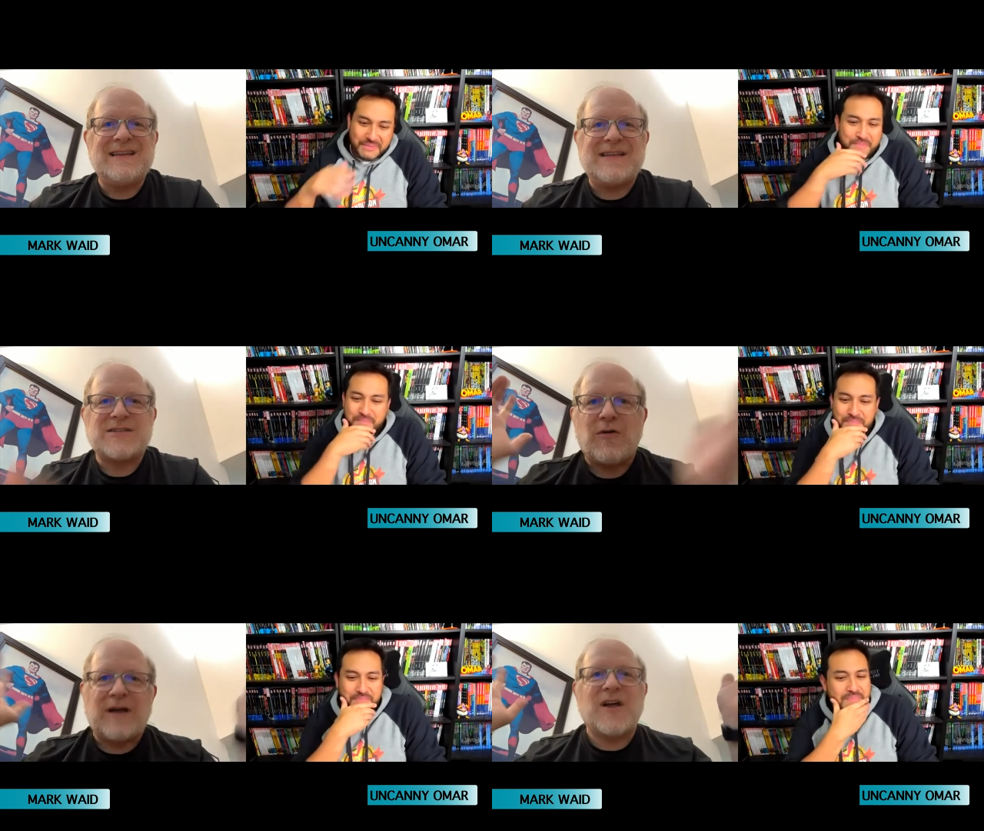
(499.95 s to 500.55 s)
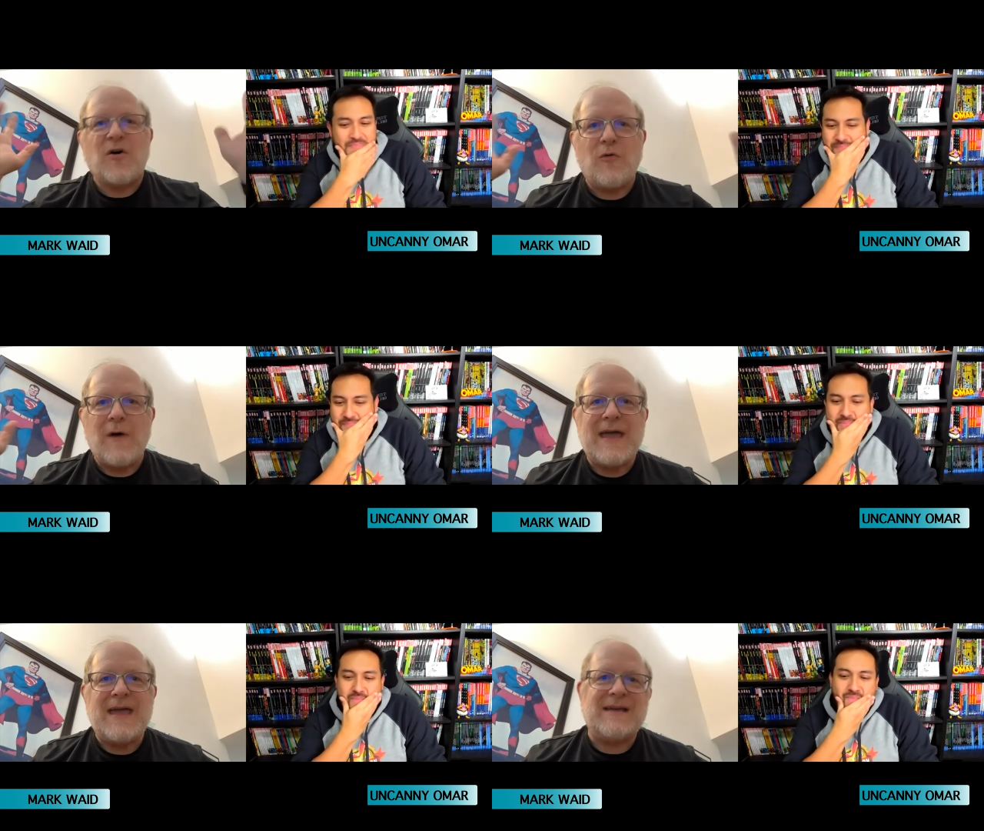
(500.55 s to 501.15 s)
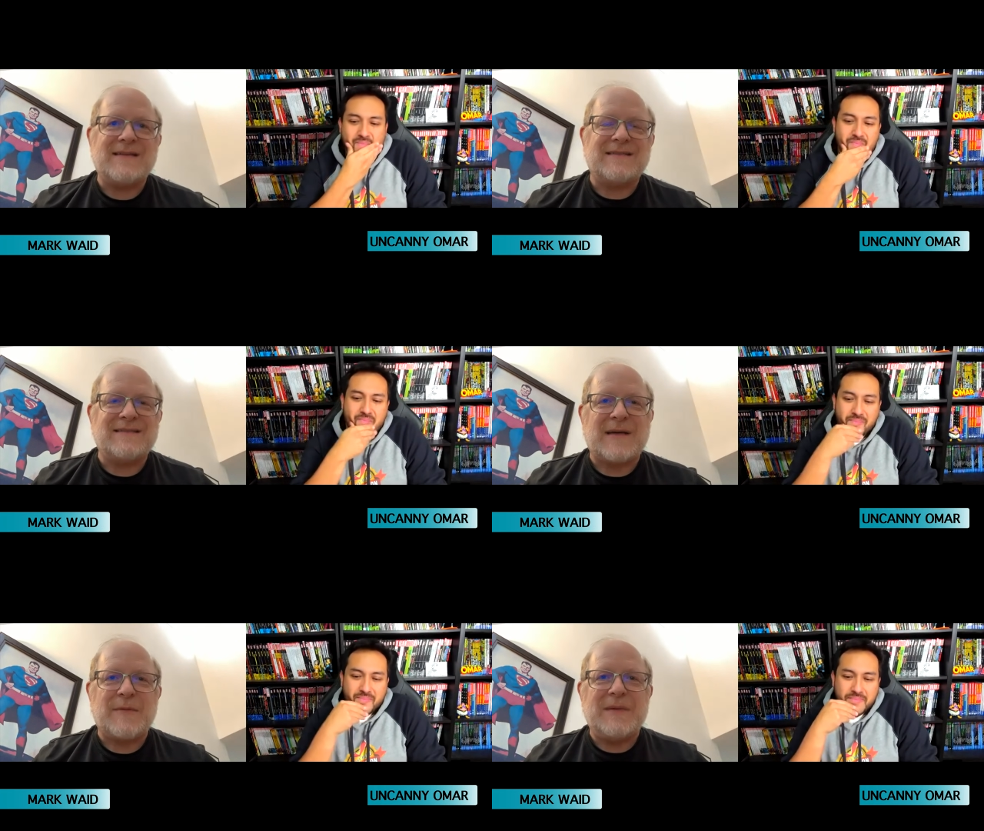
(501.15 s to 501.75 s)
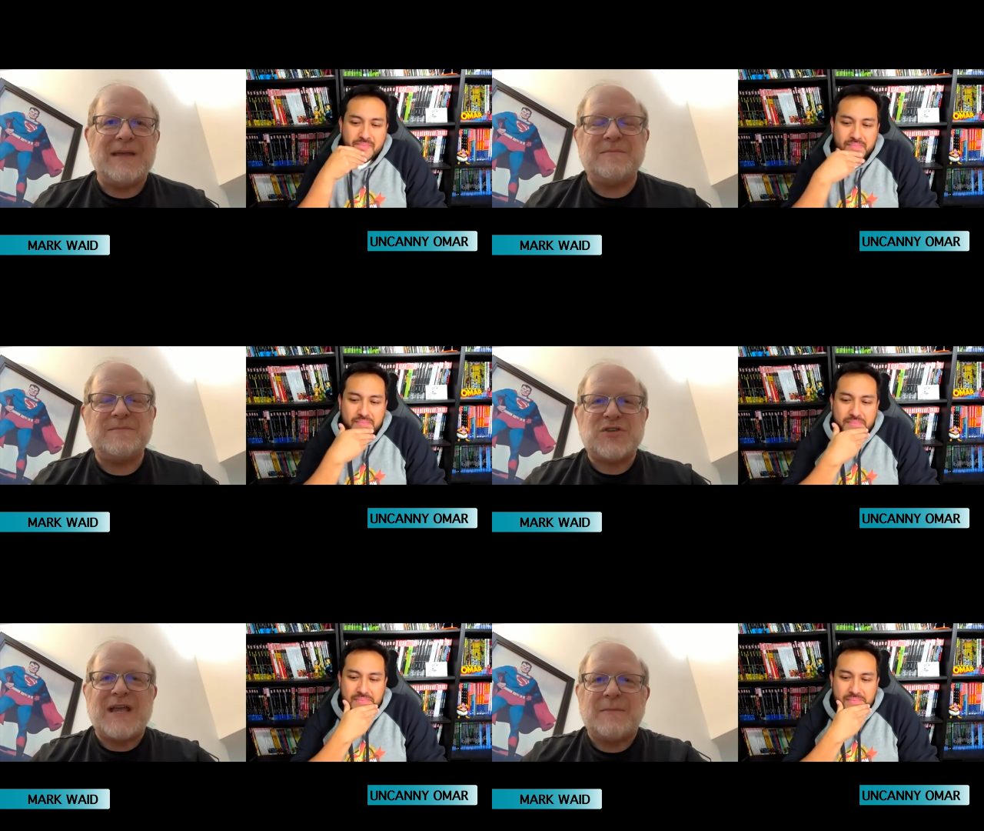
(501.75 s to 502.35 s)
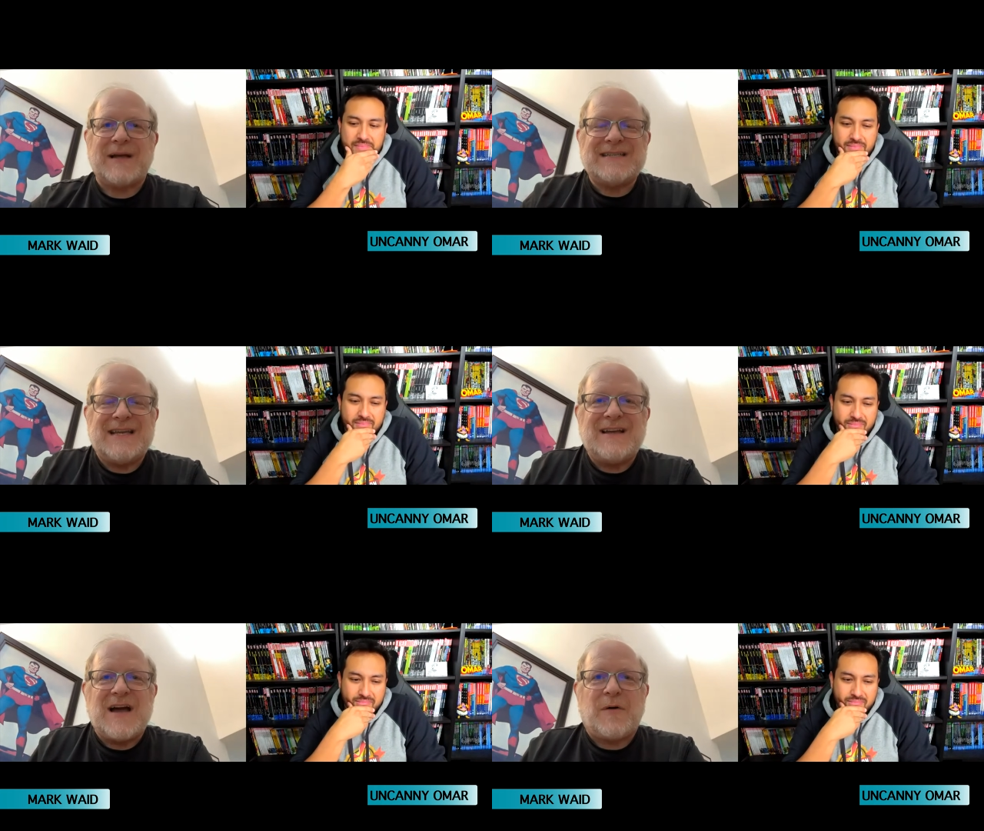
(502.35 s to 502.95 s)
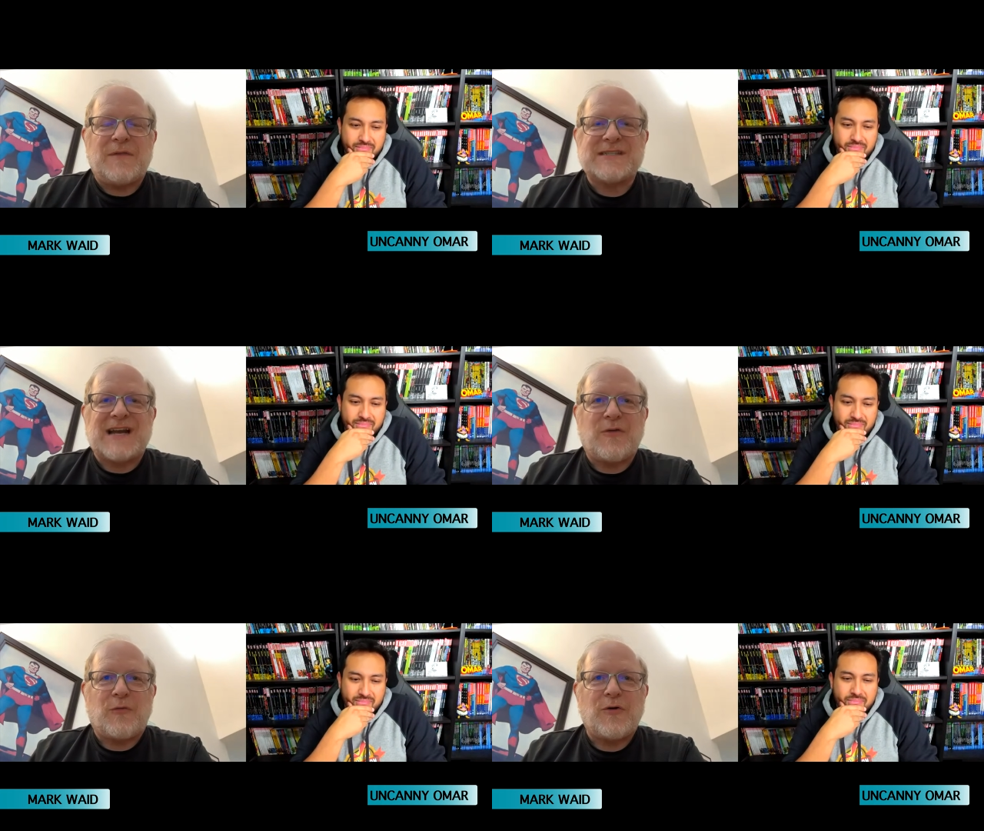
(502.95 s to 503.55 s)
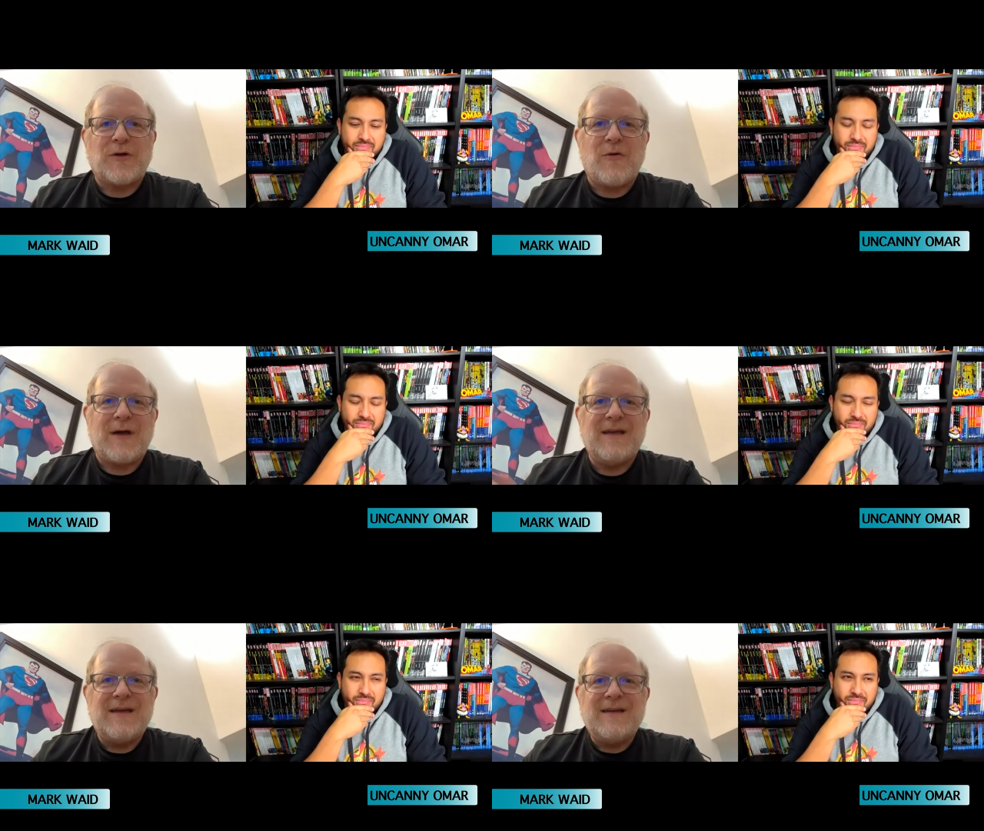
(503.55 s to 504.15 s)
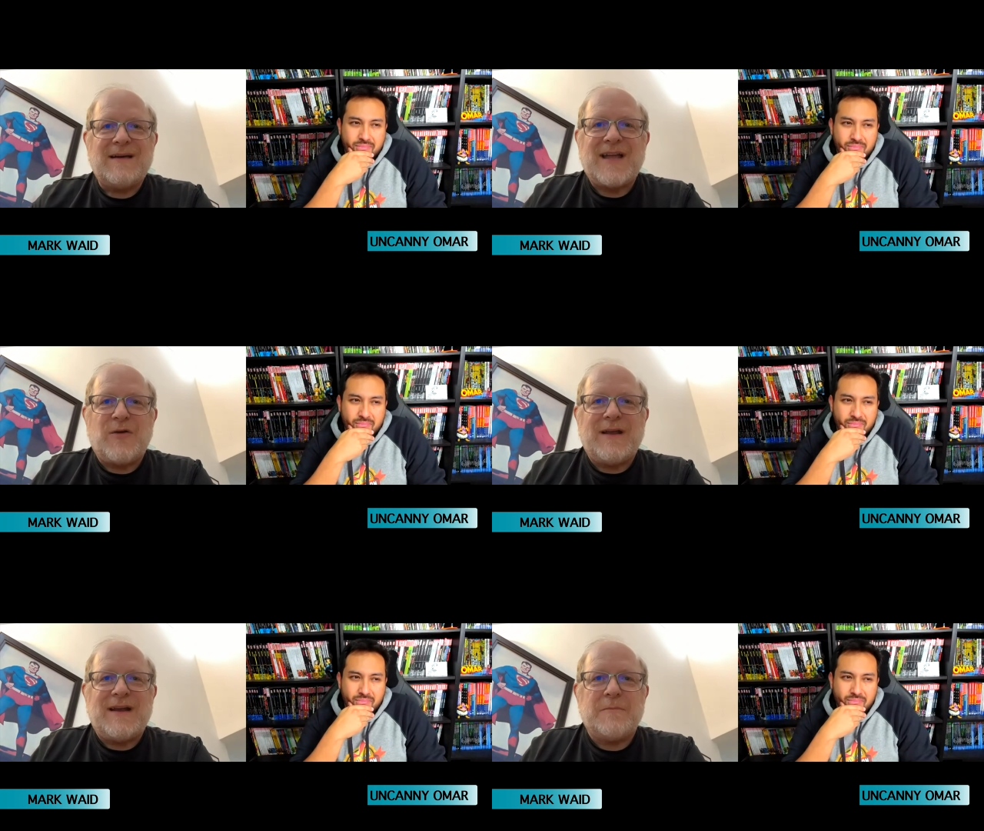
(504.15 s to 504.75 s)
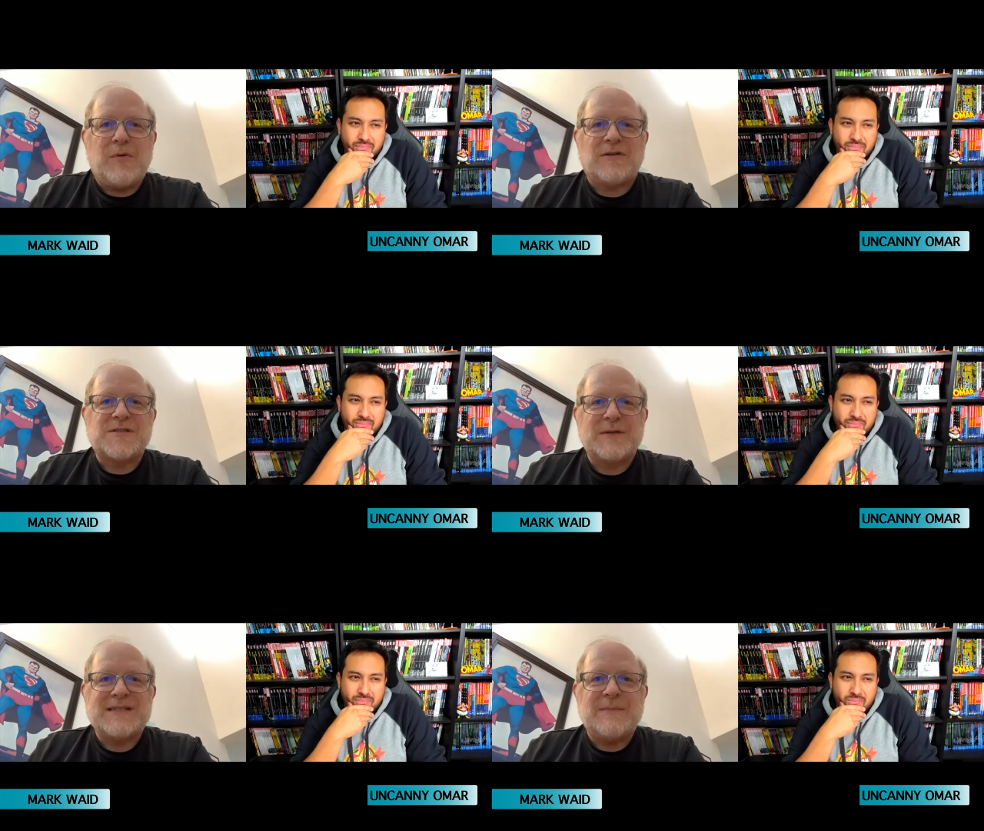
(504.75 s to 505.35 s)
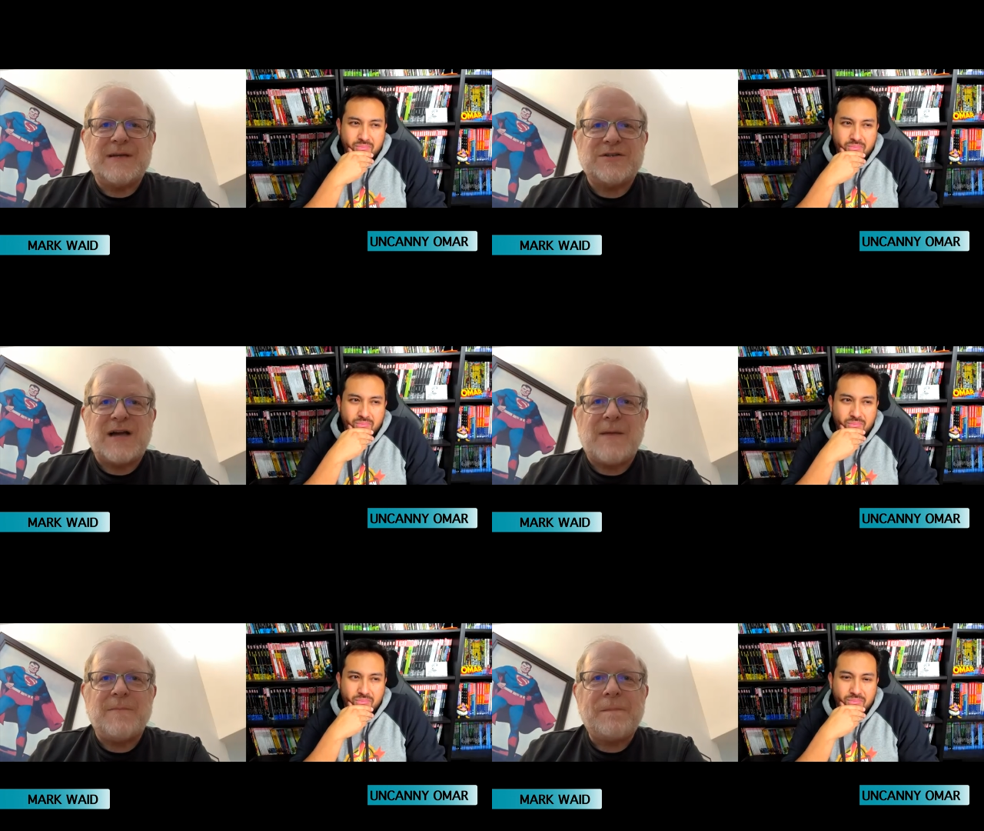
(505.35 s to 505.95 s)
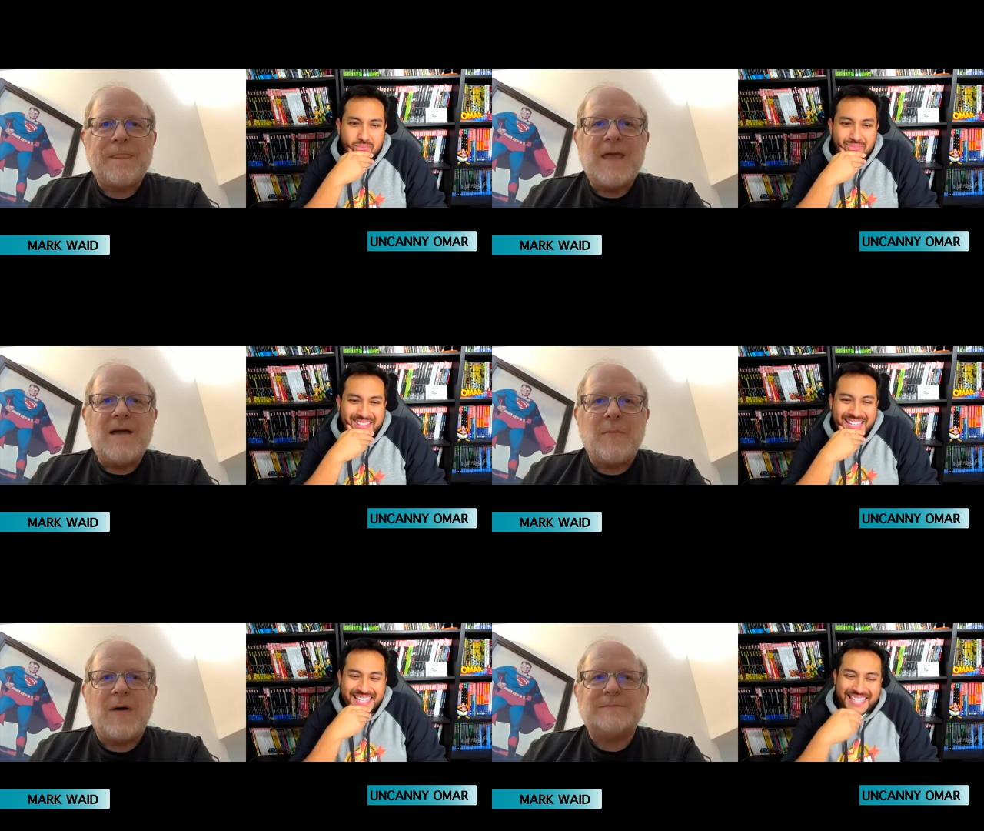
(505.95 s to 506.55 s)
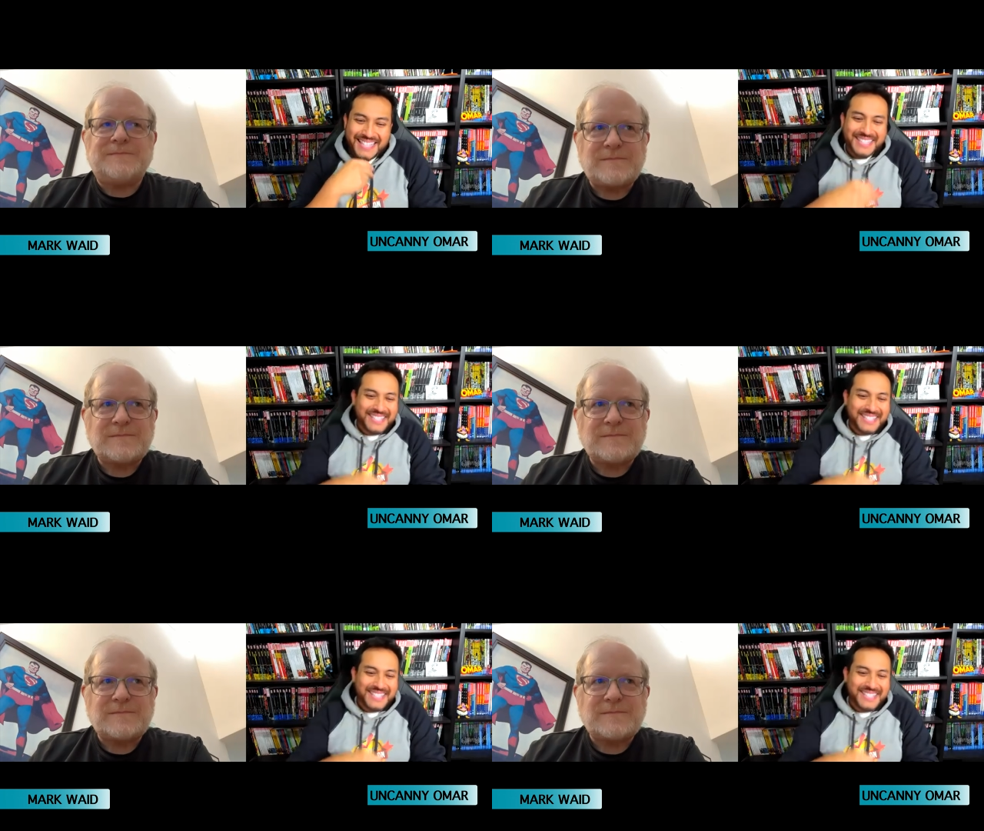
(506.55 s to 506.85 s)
Speaker 1: it's all going to go away and I'm going to be shaking my tin cup on the side of the road going, I created Impulse, please give me a job. But